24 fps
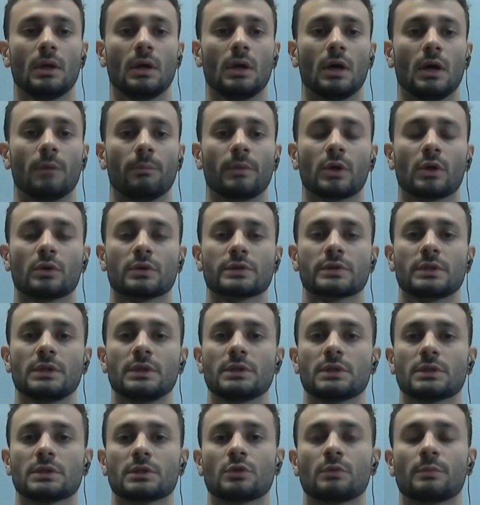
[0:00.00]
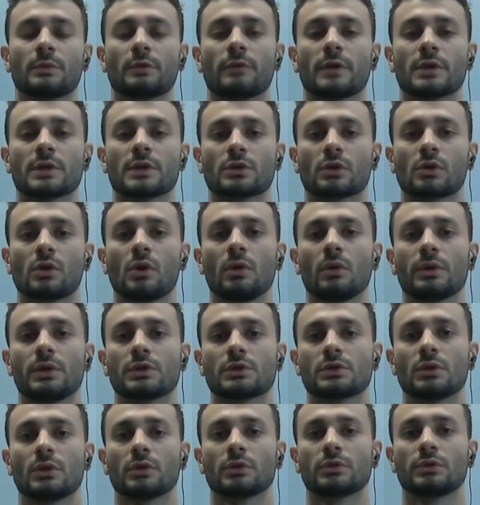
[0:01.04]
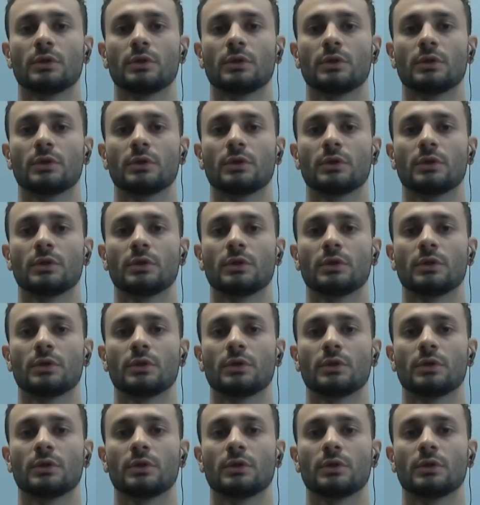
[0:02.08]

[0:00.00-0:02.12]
because this supervisor call is not